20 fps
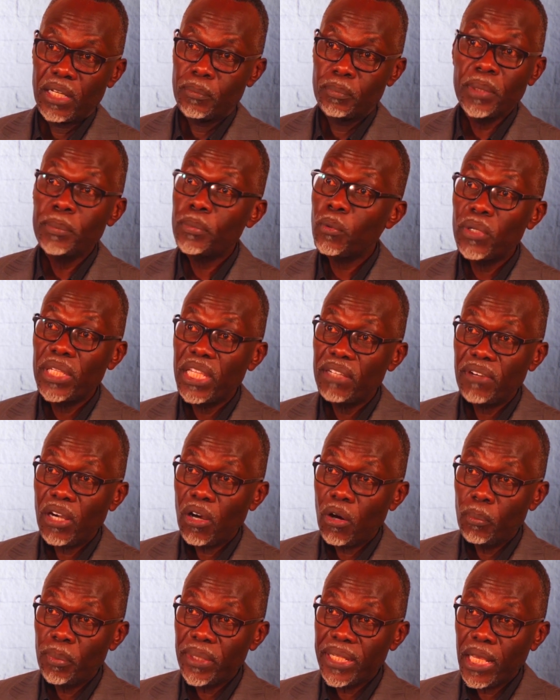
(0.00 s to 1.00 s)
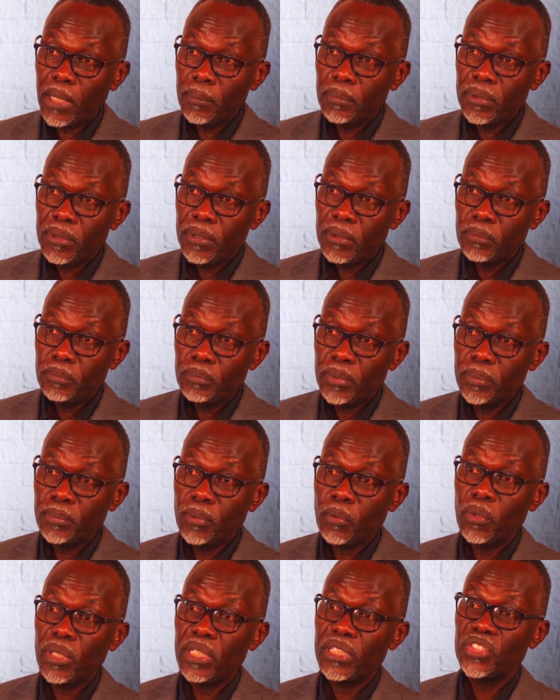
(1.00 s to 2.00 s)
people will never open up,
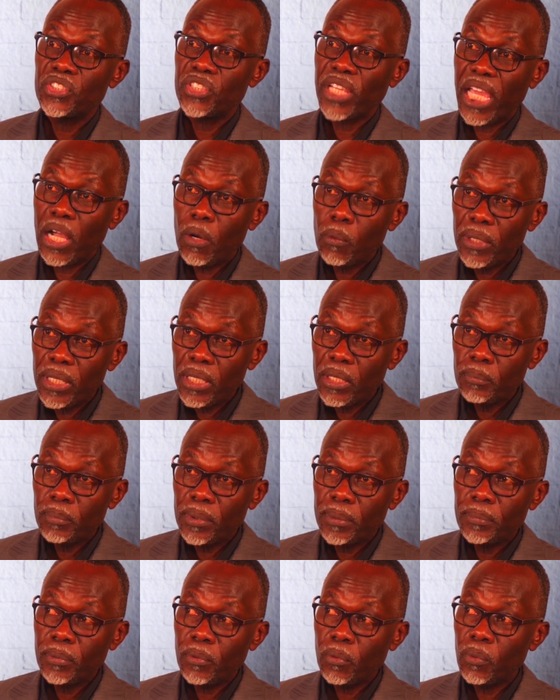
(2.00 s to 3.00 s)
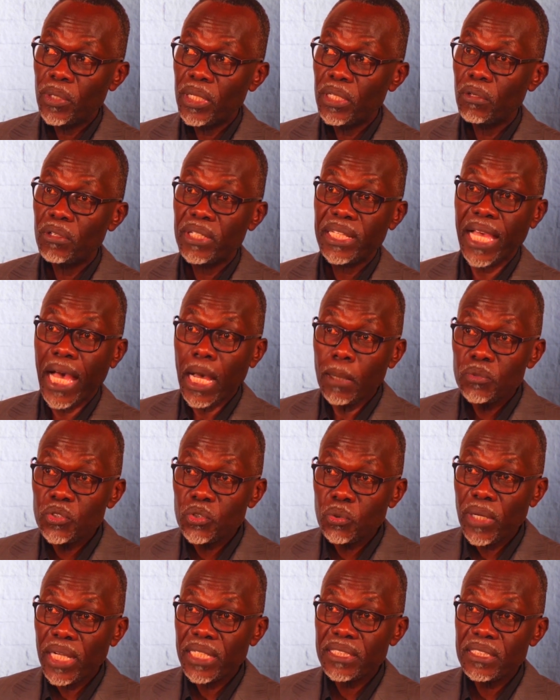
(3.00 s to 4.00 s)
people will shy away, people will not come
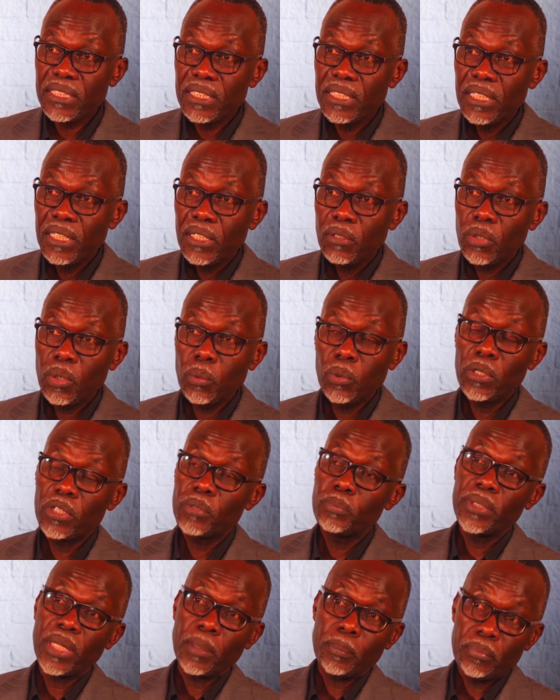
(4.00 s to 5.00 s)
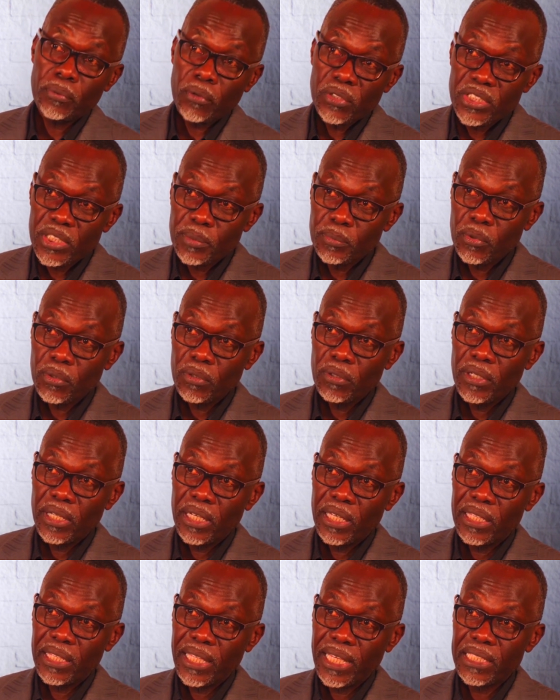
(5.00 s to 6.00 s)
to us, we will not be approachable,
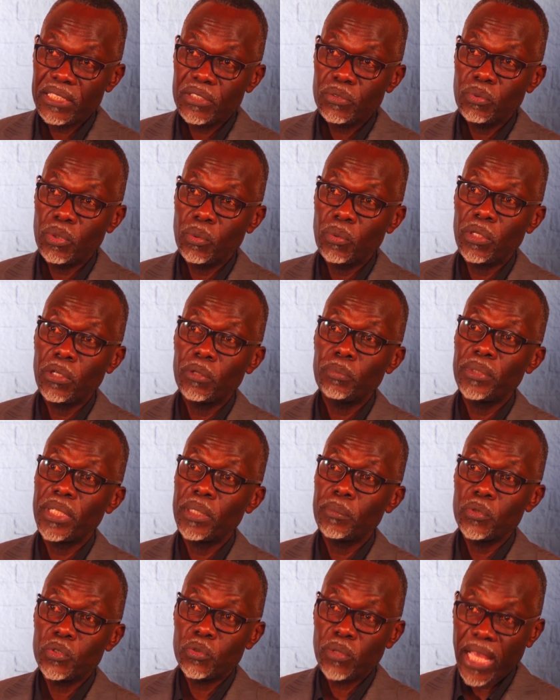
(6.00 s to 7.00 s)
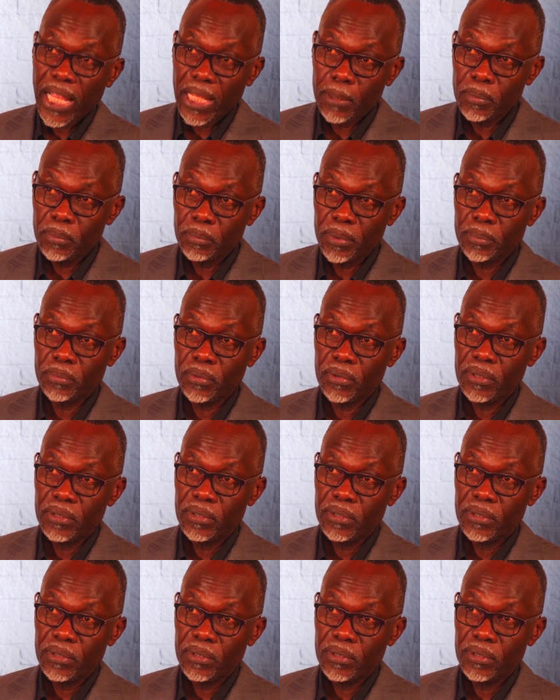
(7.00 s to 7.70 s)
and thus we will not be able to help people.